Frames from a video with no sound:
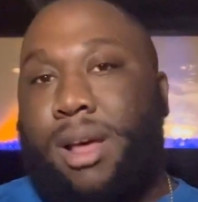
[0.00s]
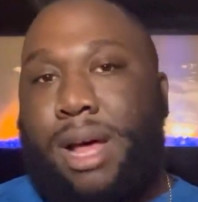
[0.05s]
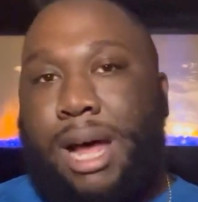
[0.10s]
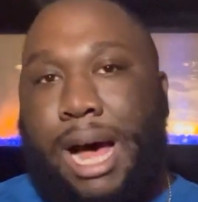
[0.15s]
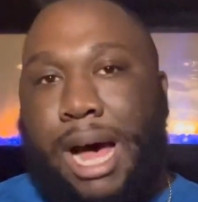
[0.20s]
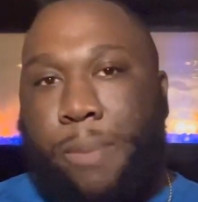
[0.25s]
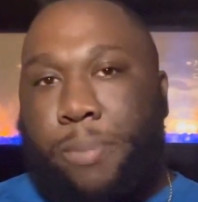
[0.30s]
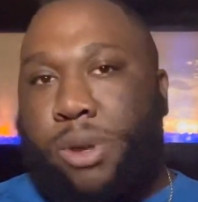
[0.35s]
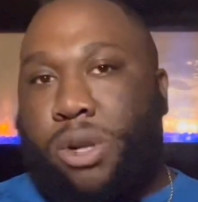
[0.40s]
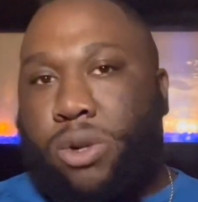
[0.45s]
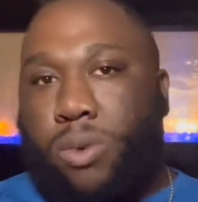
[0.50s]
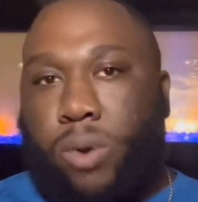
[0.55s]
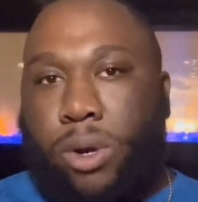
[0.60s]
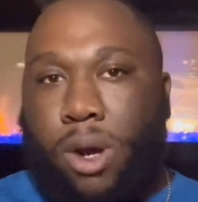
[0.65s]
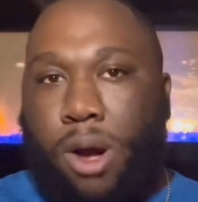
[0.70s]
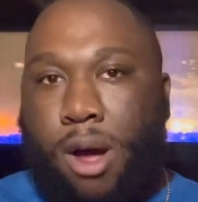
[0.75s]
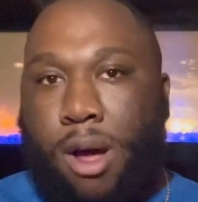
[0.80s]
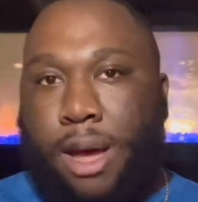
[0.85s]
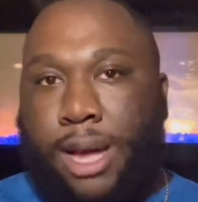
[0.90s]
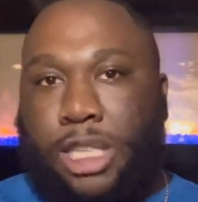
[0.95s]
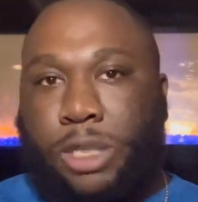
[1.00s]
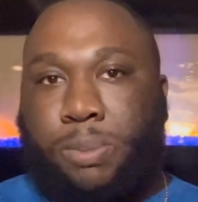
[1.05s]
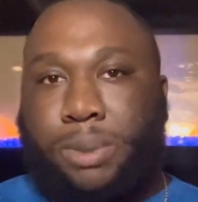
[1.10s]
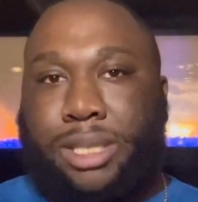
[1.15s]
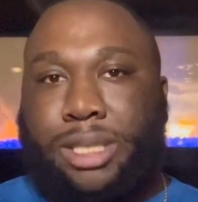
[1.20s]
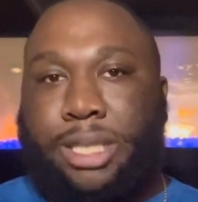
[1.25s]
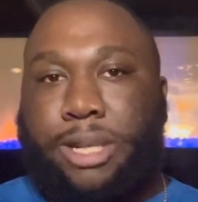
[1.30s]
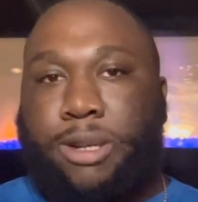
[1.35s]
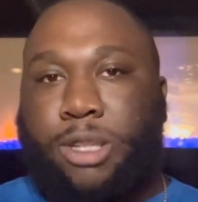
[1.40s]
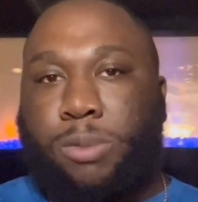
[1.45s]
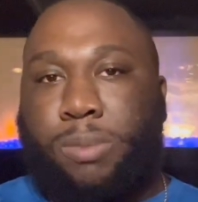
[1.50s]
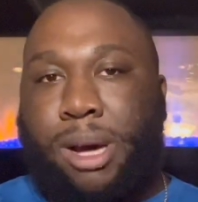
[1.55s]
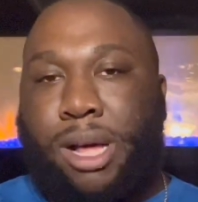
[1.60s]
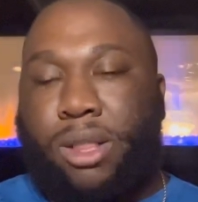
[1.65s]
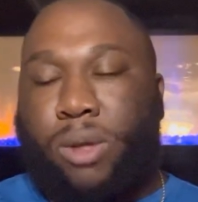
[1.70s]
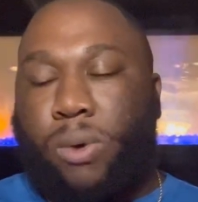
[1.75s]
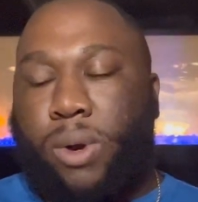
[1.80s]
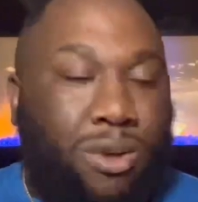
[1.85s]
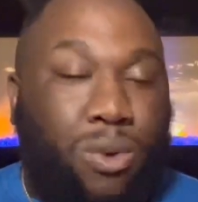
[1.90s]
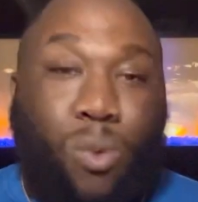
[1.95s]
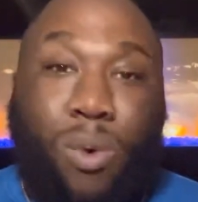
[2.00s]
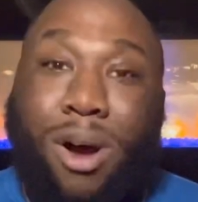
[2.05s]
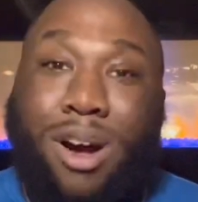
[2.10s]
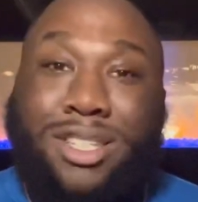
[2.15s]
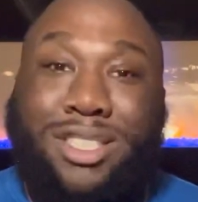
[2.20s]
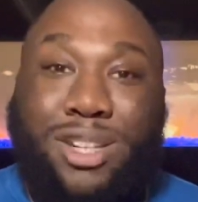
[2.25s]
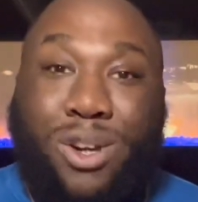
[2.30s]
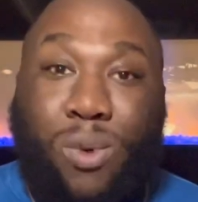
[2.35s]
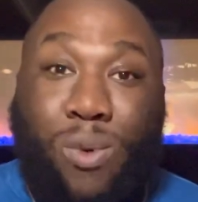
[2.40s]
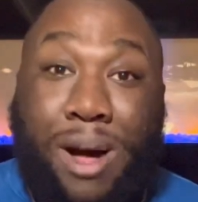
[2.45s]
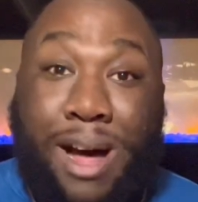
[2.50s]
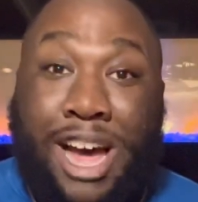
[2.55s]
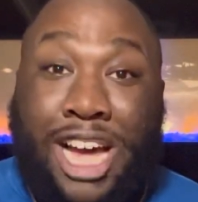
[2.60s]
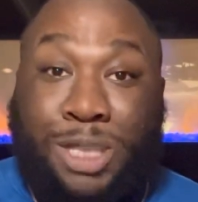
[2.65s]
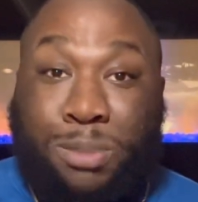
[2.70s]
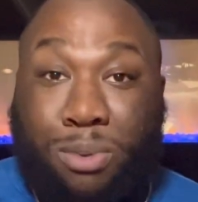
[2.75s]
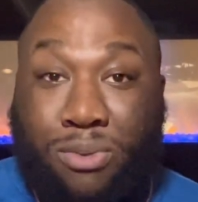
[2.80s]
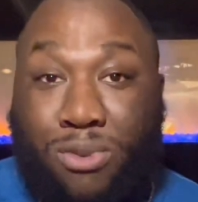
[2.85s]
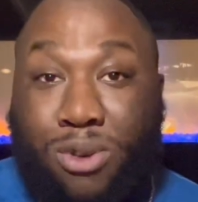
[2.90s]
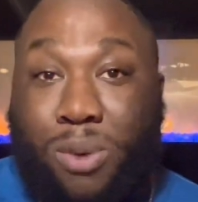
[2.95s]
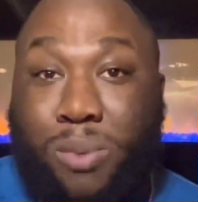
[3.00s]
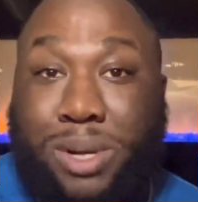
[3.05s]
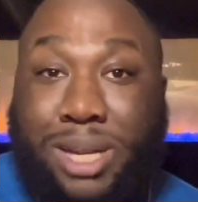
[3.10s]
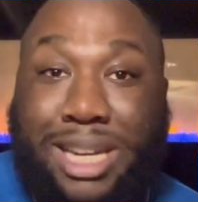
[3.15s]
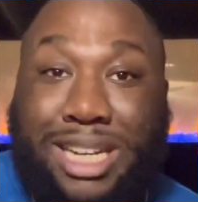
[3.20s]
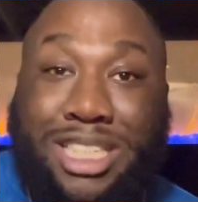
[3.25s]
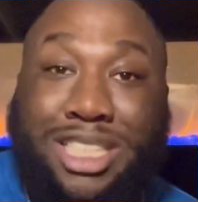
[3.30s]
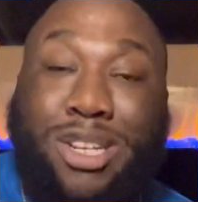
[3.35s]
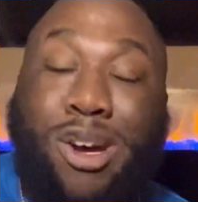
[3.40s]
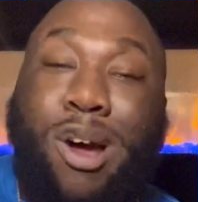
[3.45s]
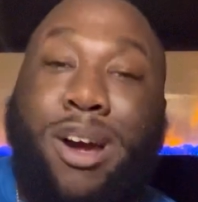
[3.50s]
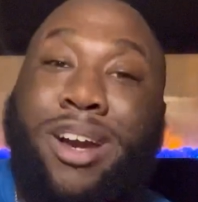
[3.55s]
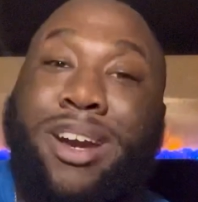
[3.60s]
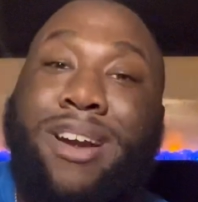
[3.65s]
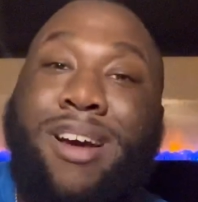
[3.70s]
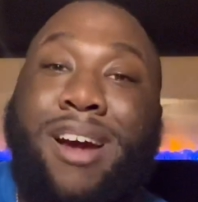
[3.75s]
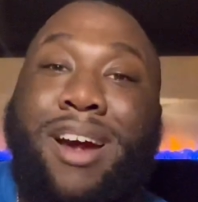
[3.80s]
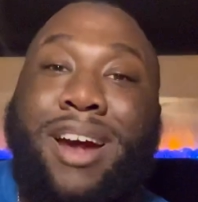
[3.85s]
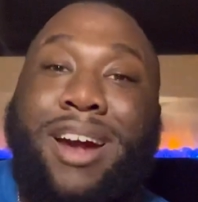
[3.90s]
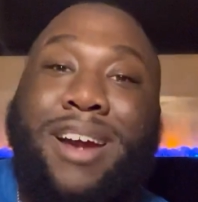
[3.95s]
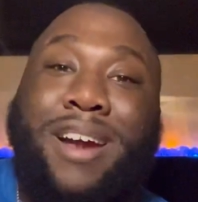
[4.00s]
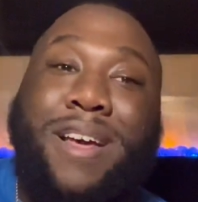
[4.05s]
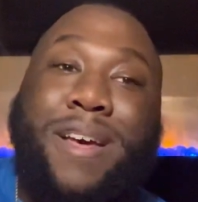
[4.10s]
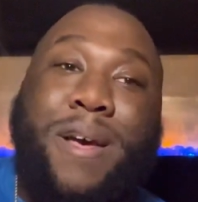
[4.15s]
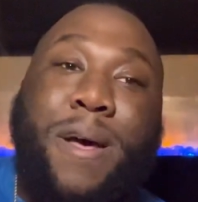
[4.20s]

I'll be doing all HBCUs, by the way. Word to the wise before we get started, all right?